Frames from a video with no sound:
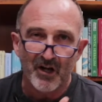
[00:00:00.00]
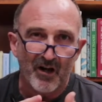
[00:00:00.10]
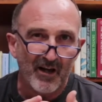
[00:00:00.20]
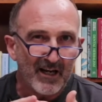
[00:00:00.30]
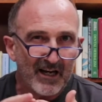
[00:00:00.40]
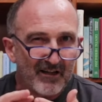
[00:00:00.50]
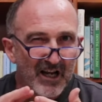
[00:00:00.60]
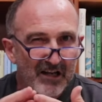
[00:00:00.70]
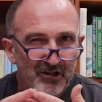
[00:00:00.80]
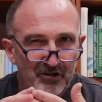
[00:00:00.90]
I
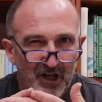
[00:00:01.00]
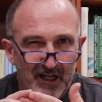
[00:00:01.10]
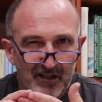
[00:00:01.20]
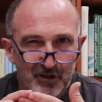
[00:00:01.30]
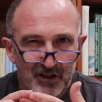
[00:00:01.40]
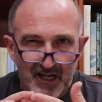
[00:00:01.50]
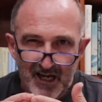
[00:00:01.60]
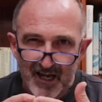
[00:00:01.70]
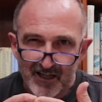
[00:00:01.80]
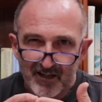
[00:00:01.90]
decided to
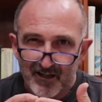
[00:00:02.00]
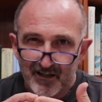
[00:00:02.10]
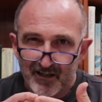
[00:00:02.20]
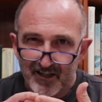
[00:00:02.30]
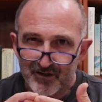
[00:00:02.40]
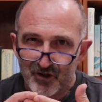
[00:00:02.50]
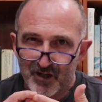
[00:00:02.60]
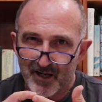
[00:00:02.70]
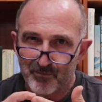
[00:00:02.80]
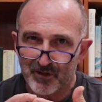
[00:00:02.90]
add a
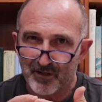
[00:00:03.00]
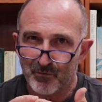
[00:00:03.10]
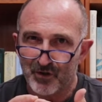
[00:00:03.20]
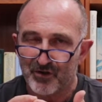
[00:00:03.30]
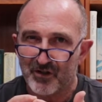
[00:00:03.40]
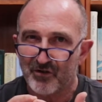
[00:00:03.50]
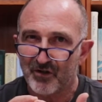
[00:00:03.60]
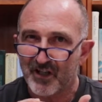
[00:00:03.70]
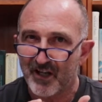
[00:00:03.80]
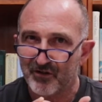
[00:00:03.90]
chapter which
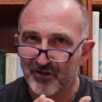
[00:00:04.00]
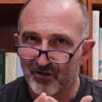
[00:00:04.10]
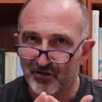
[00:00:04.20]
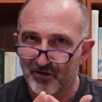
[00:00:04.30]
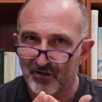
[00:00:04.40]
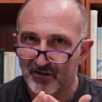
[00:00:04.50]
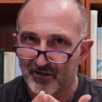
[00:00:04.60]
discusses